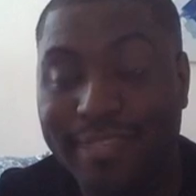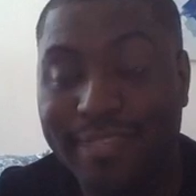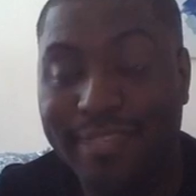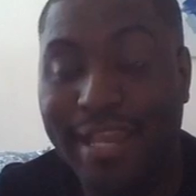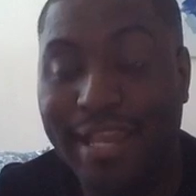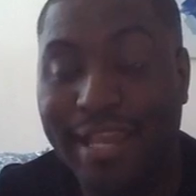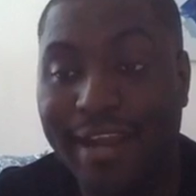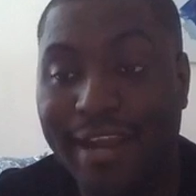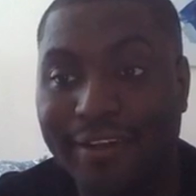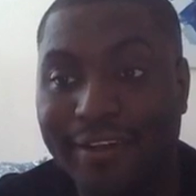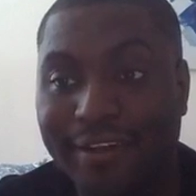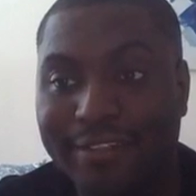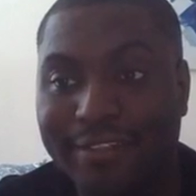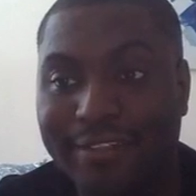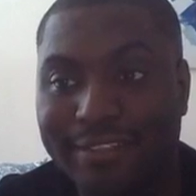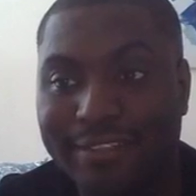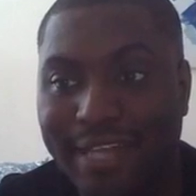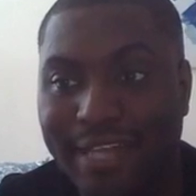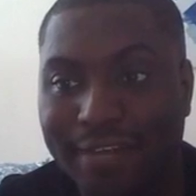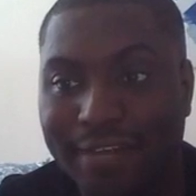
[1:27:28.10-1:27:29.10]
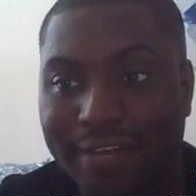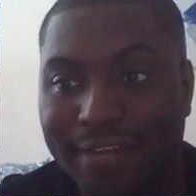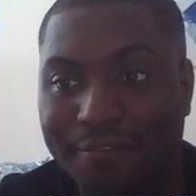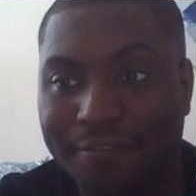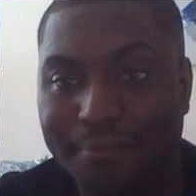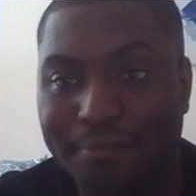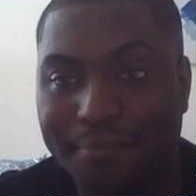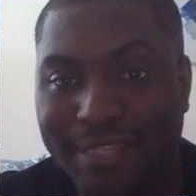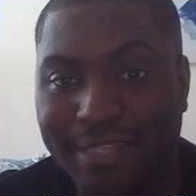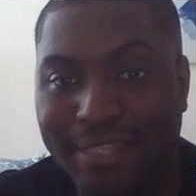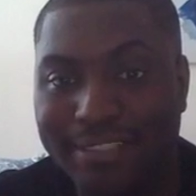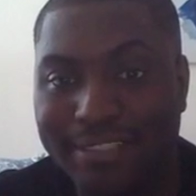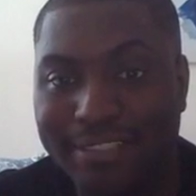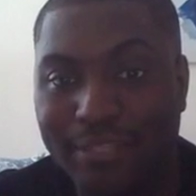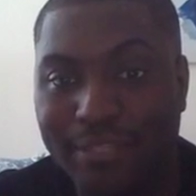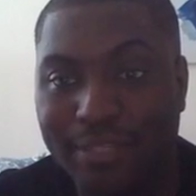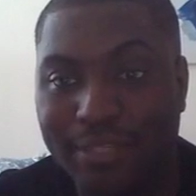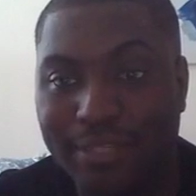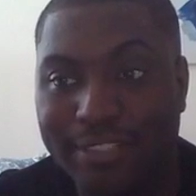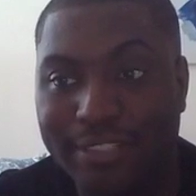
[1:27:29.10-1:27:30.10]
The hair, it kind of blends
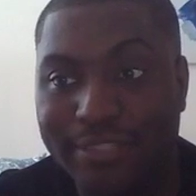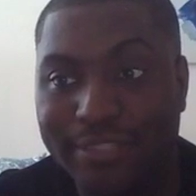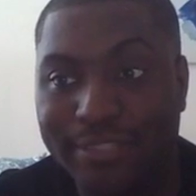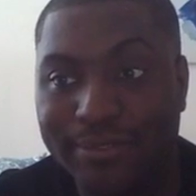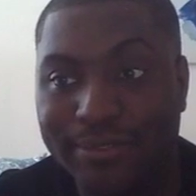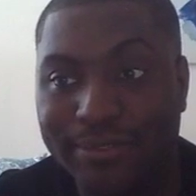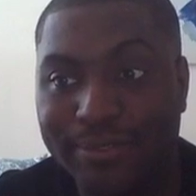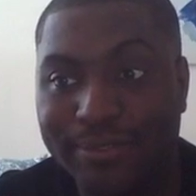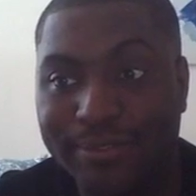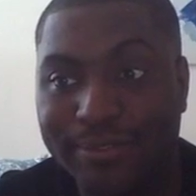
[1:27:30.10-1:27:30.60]
in with it too.